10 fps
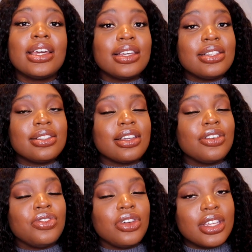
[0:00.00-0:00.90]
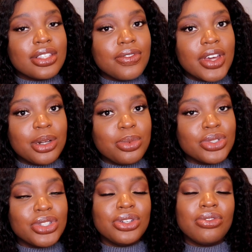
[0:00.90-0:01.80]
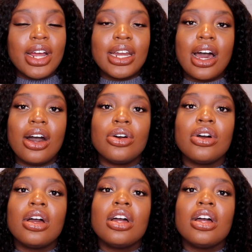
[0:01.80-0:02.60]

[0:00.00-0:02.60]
is, if it is available to you right now,